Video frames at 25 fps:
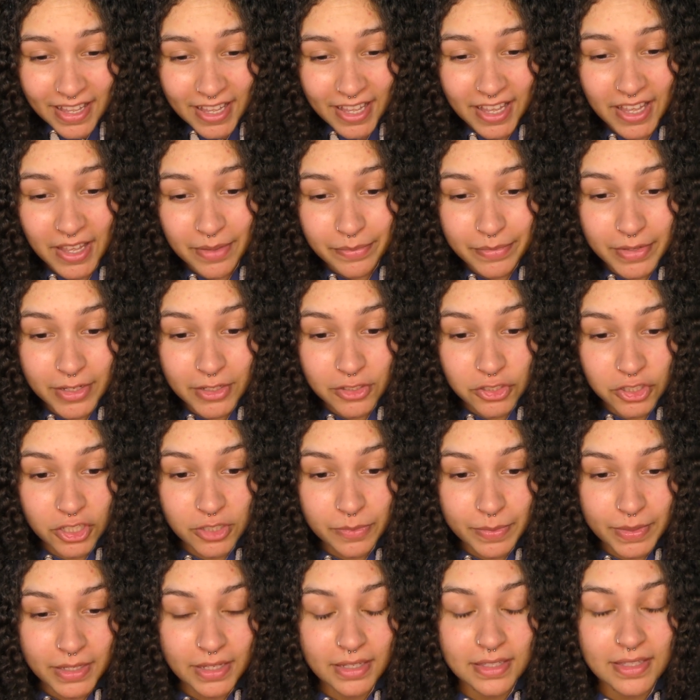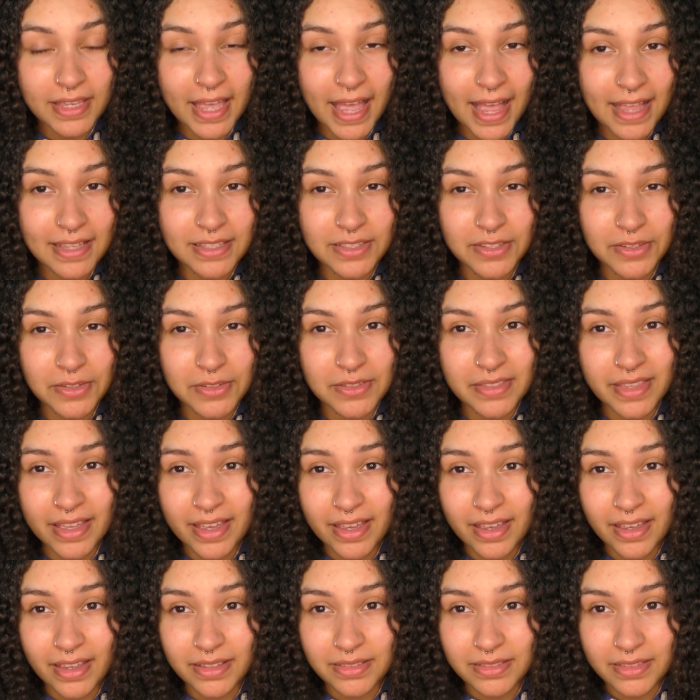It's just because cats use
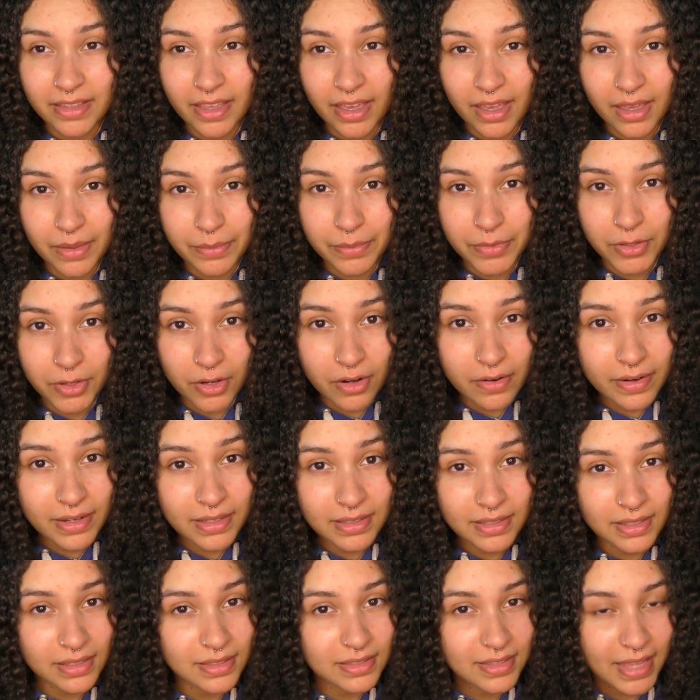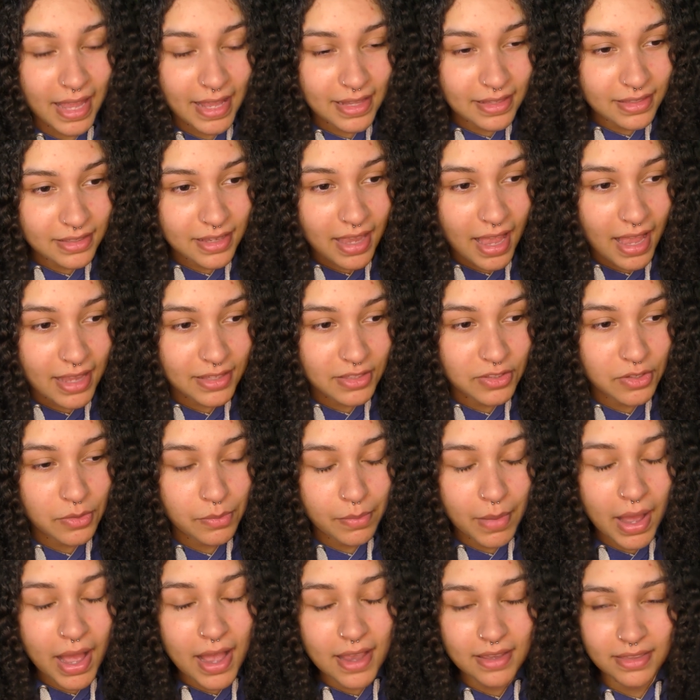their urine to scent and to
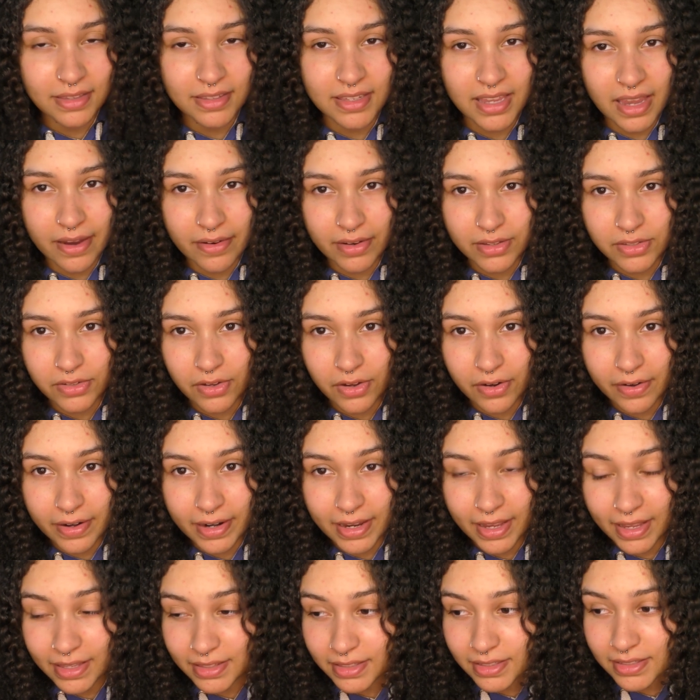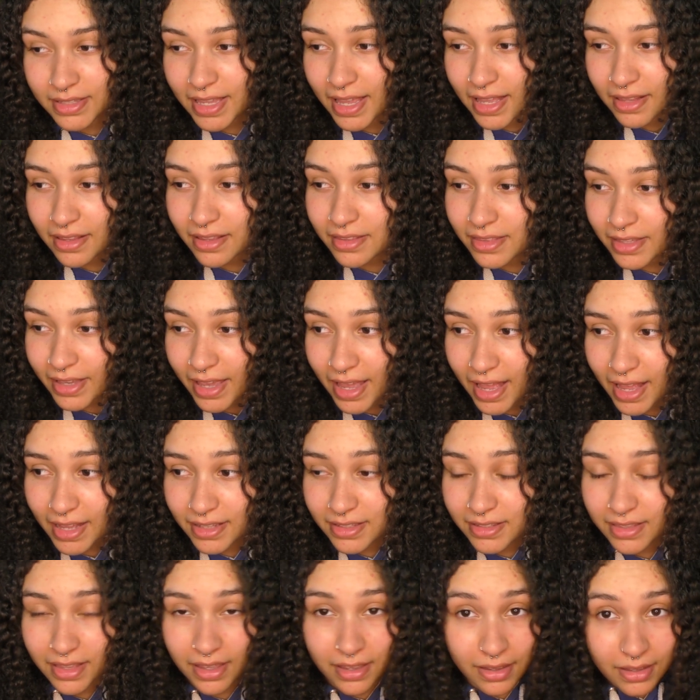mark the territory and to tell other
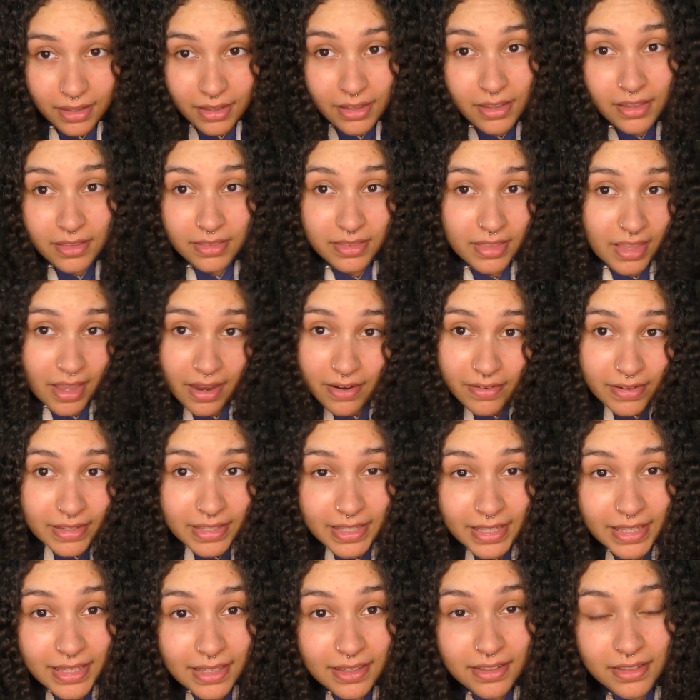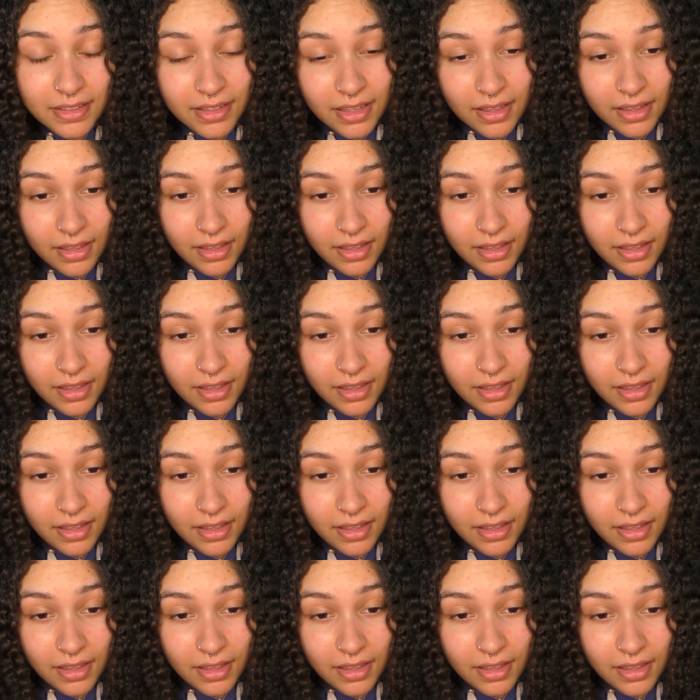cats that they're in heat.